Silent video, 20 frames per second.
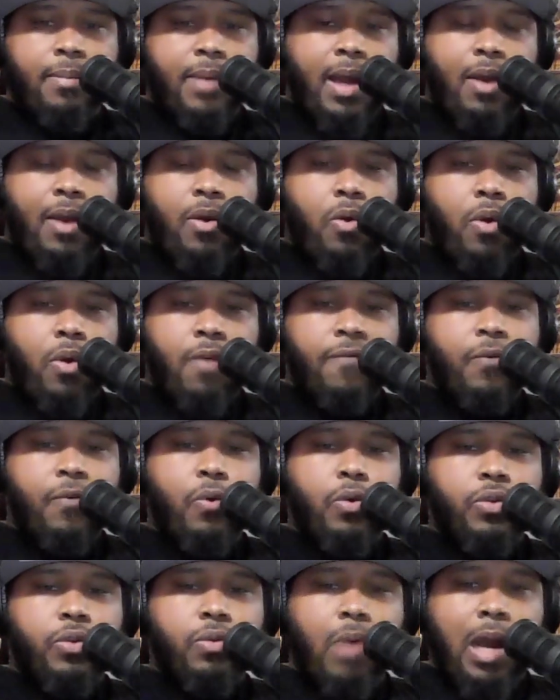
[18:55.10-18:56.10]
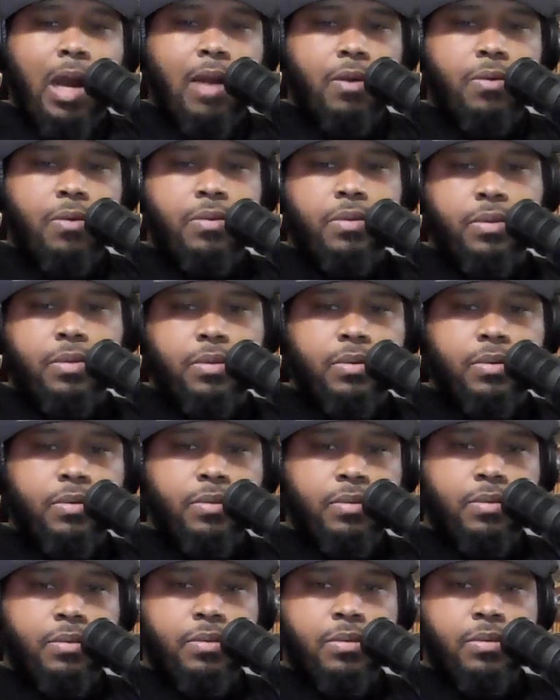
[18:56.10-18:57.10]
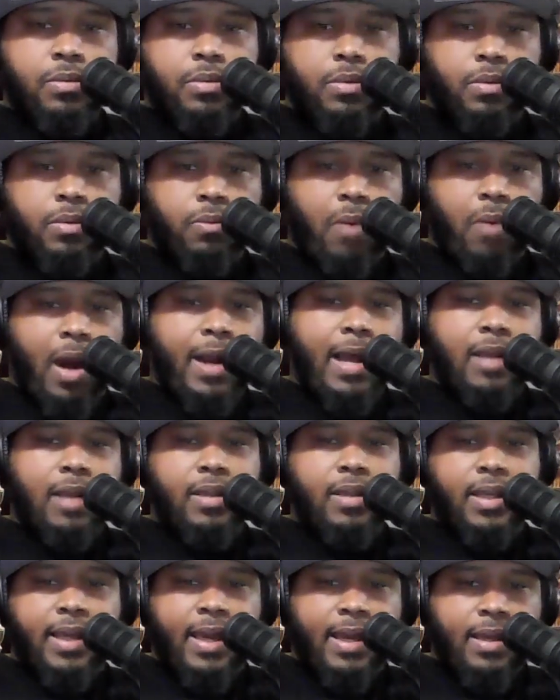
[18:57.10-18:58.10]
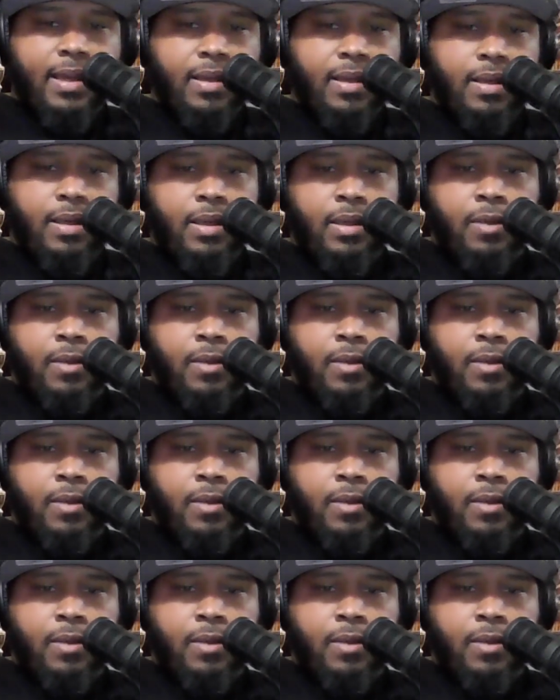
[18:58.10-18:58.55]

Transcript: I'm not going full throttle right out the gate.